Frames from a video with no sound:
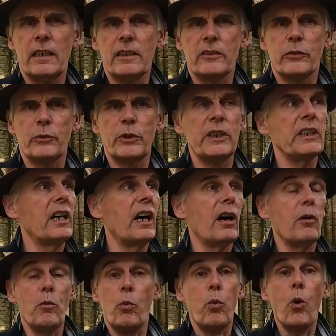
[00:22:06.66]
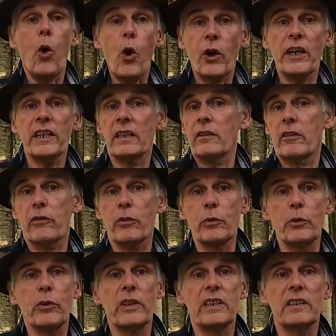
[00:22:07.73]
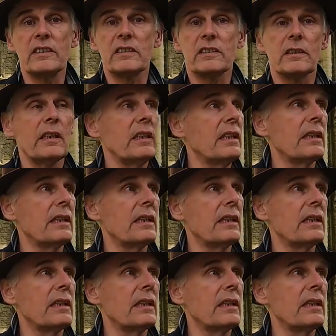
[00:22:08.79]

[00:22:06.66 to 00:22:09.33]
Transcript: as we are walking through these